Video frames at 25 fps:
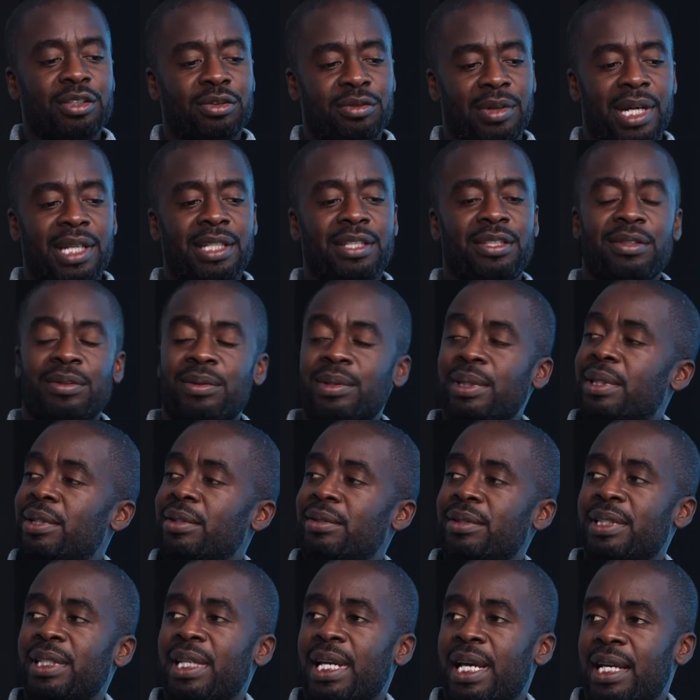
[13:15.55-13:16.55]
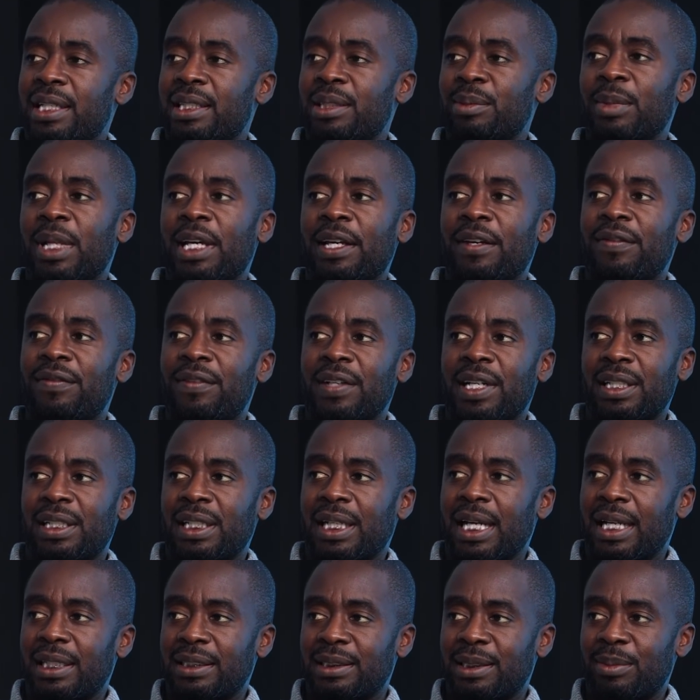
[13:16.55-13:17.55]
drains your enthusiasm like
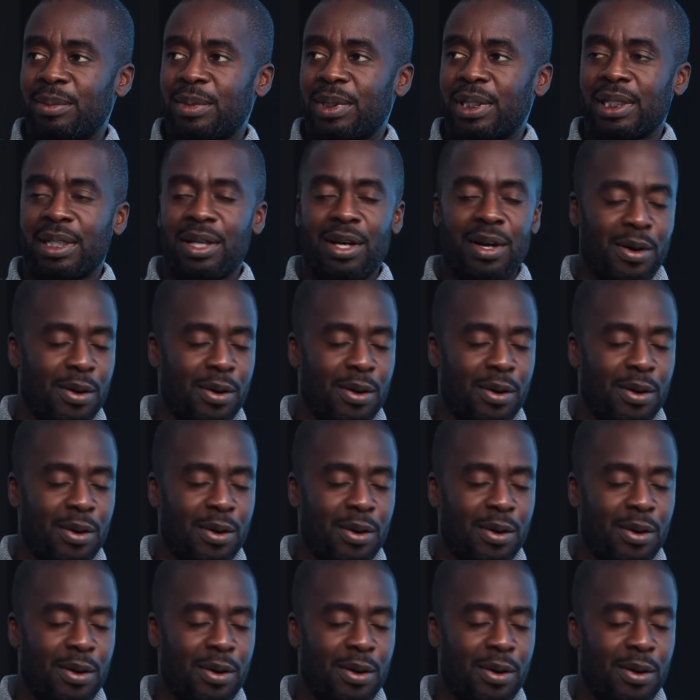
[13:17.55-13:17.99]
failing at something.